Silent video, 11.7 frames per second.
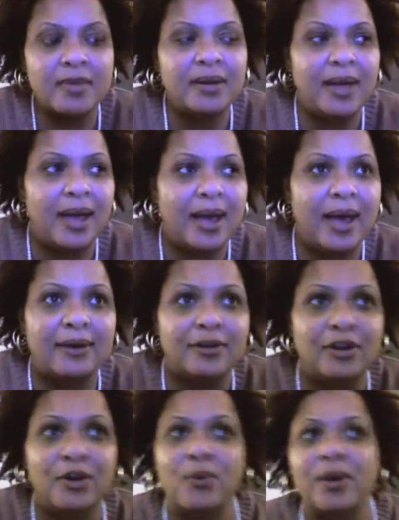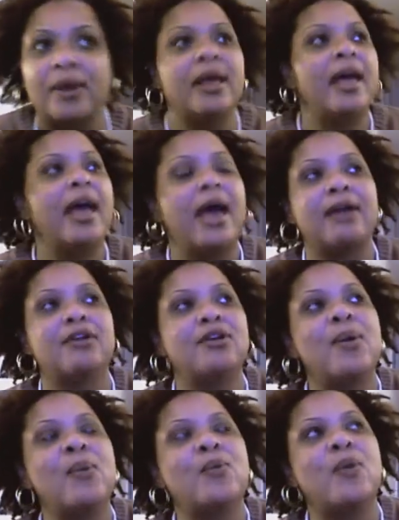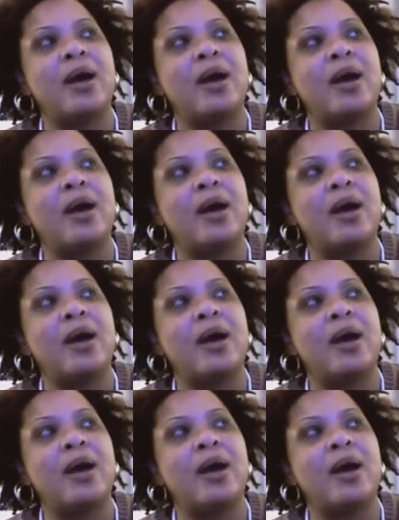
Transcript: Now, I don't know what, I don't know.